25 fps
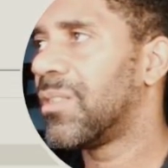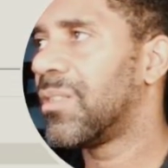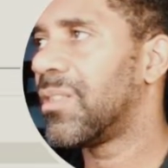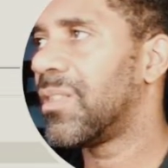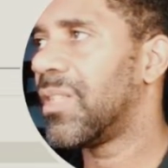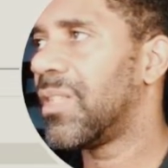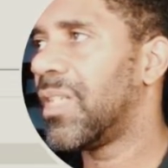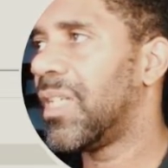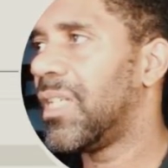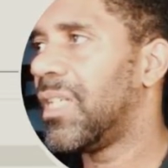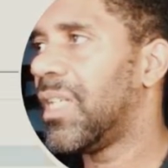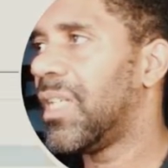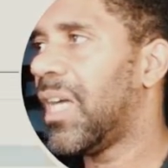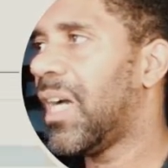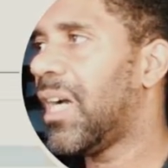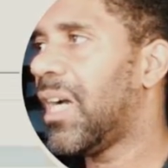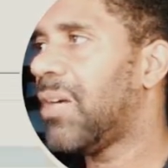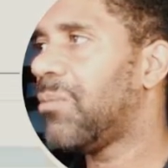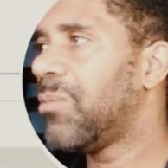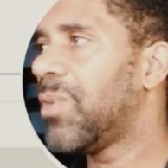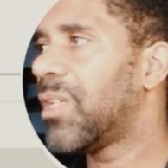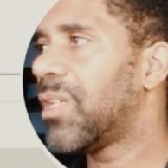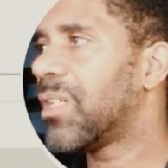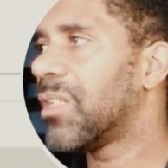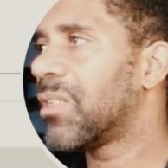And now
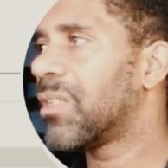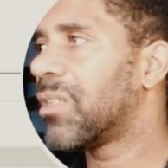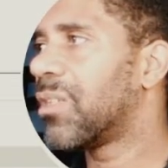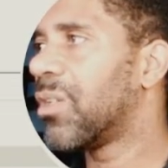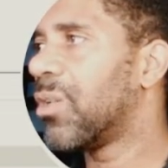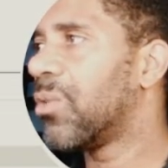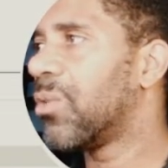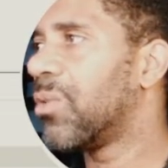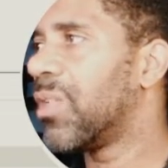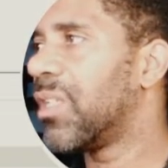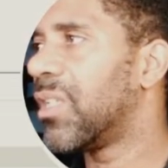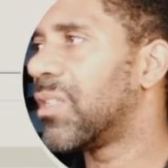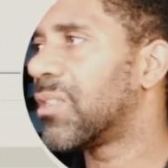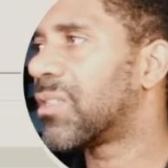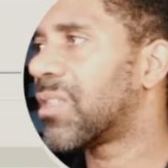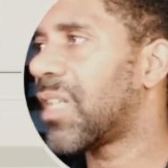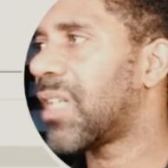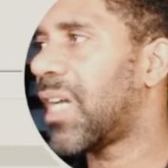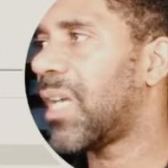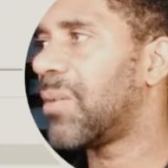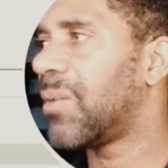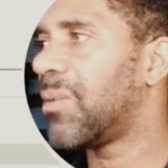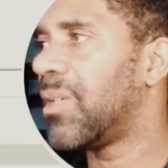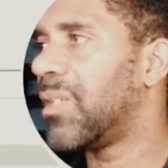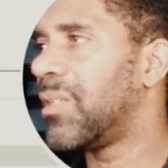we could go and
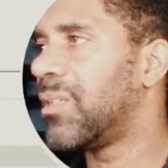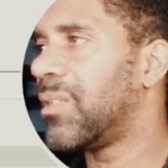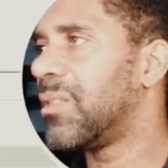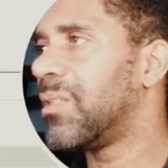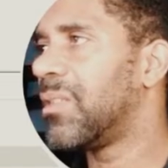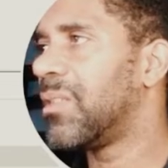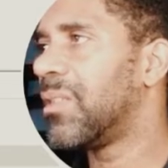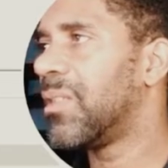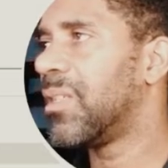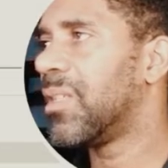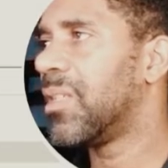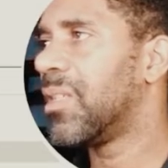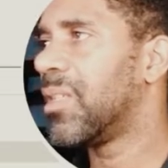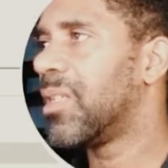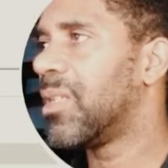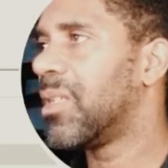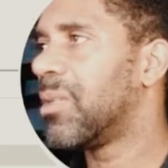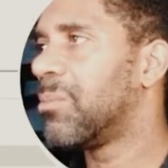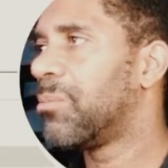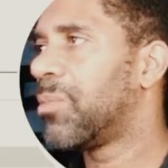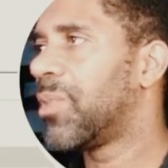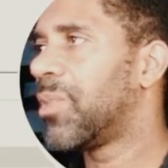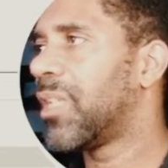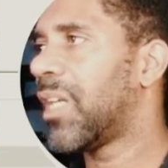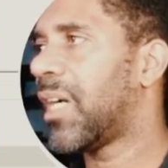type and
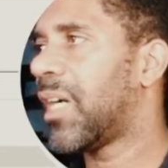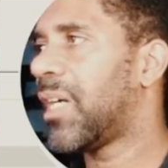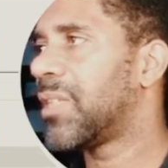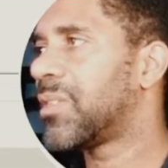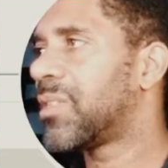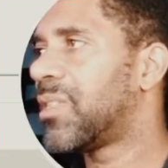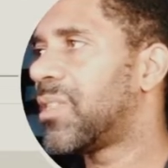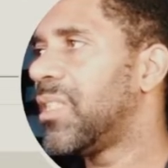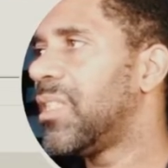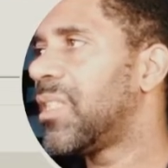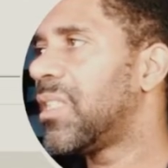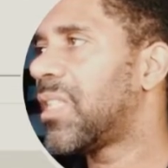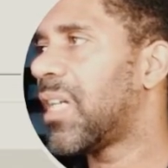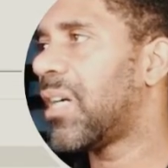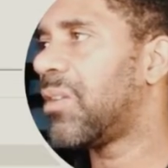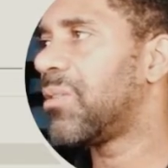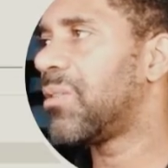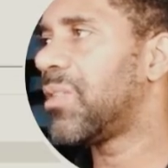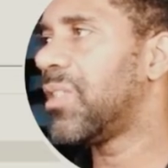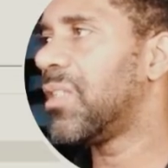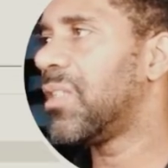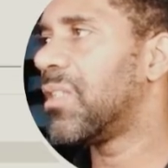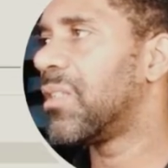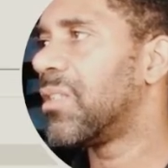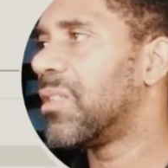put our C count
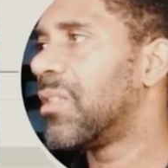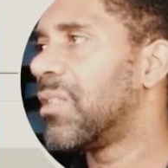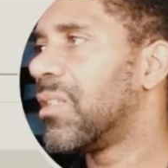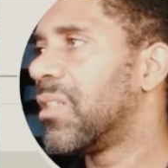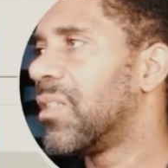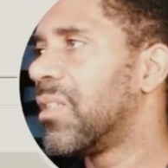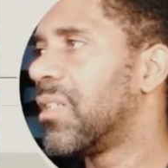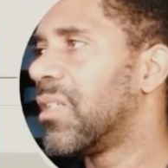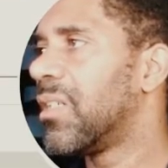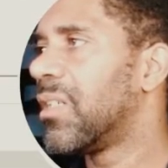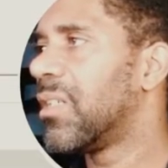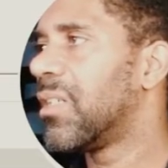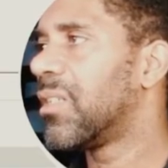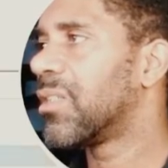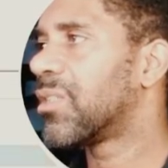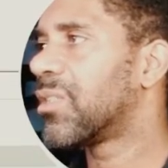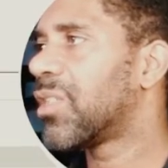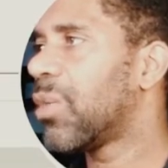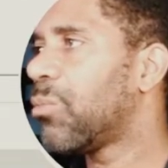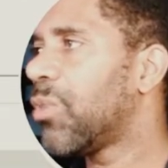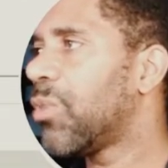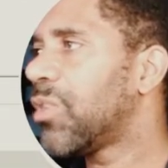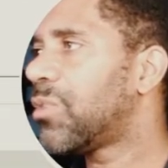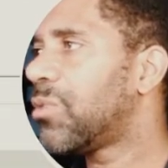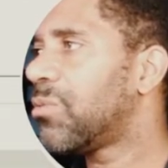here. So
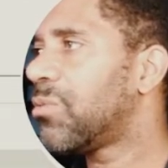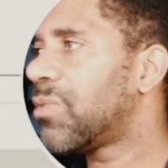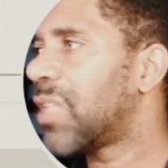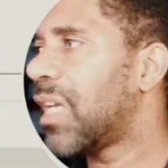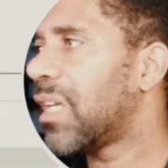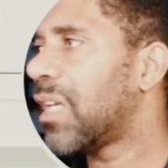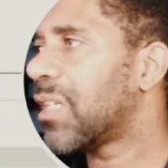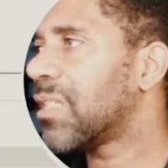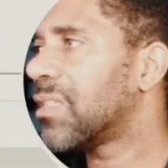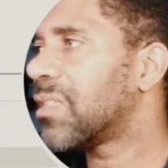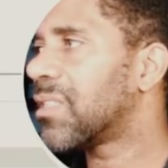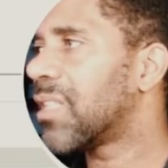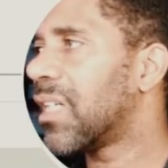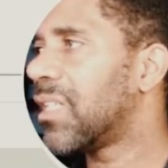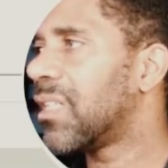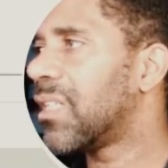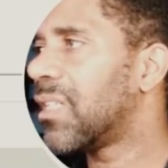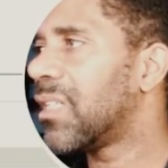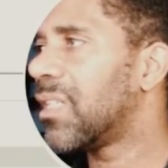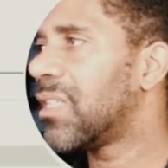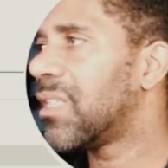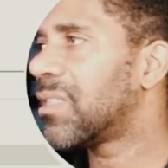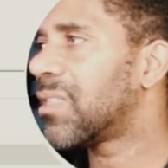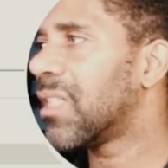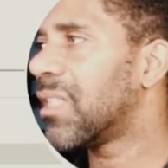what you think is
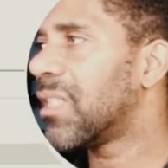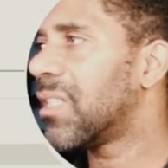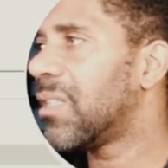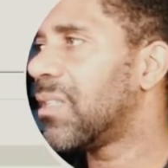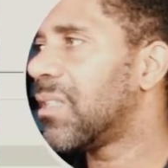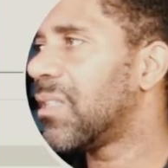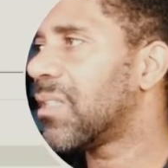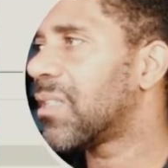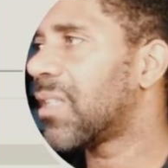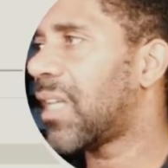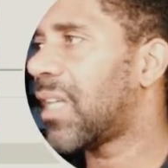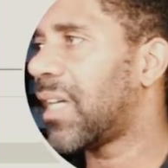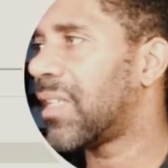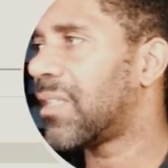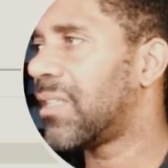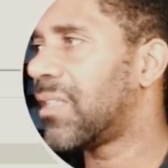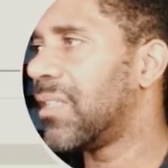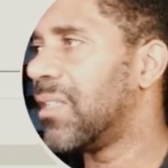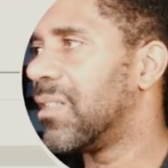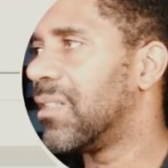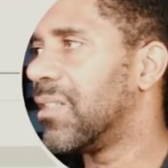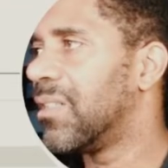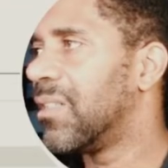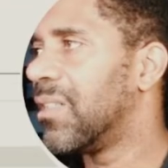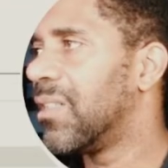gonna look like
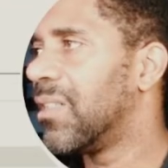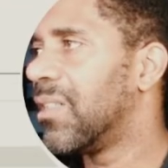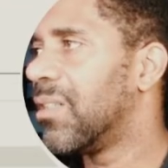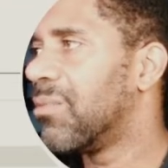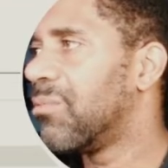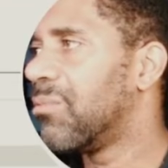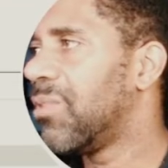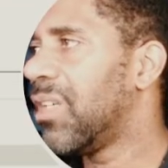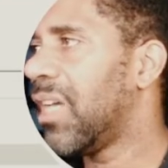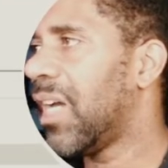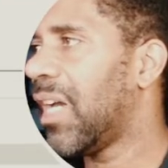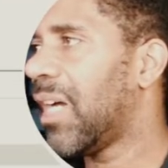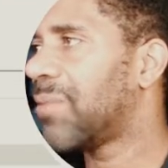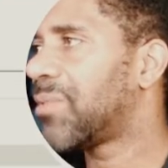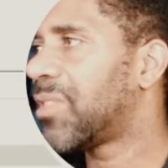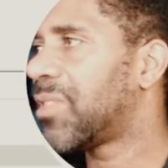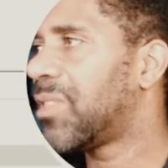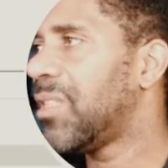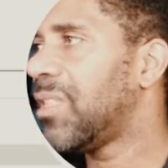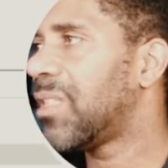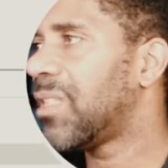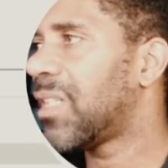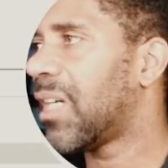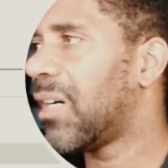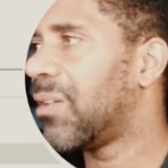here? We have
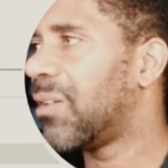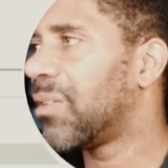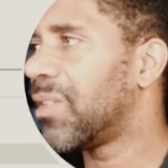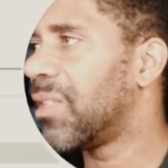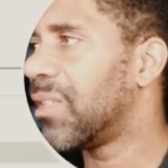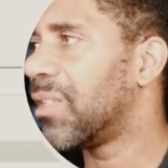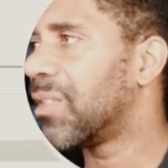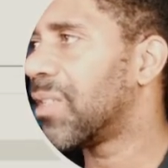C count here.